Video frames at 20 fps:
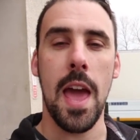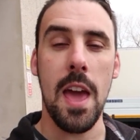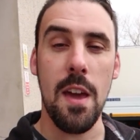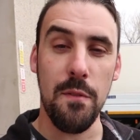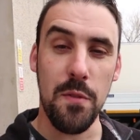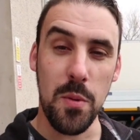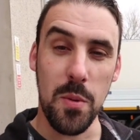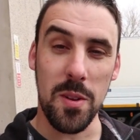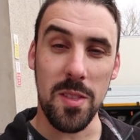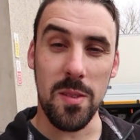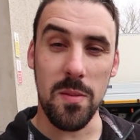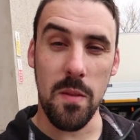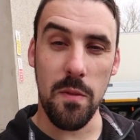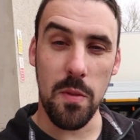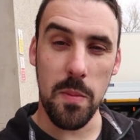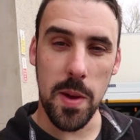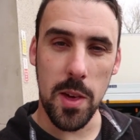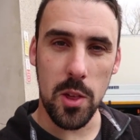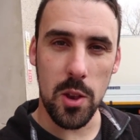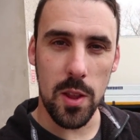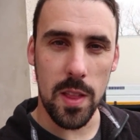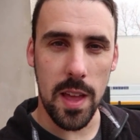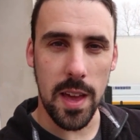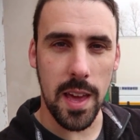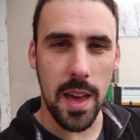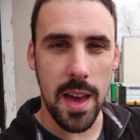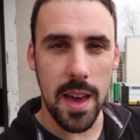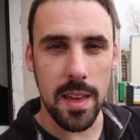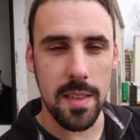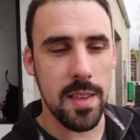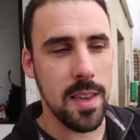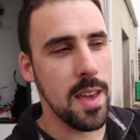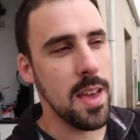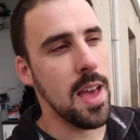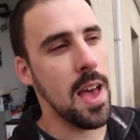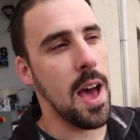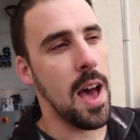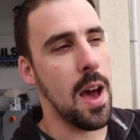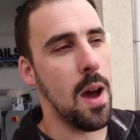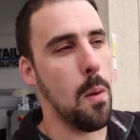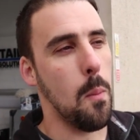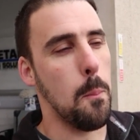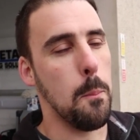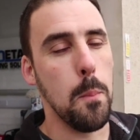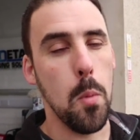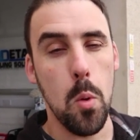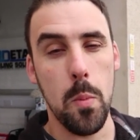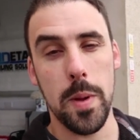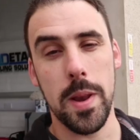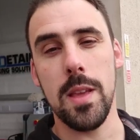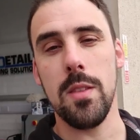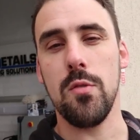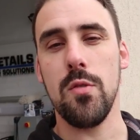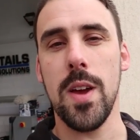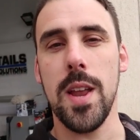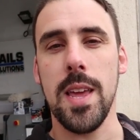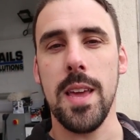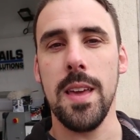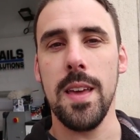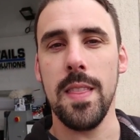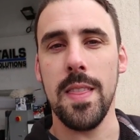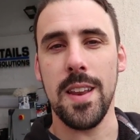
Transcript: If you want some information on that, guys, moment it's ready,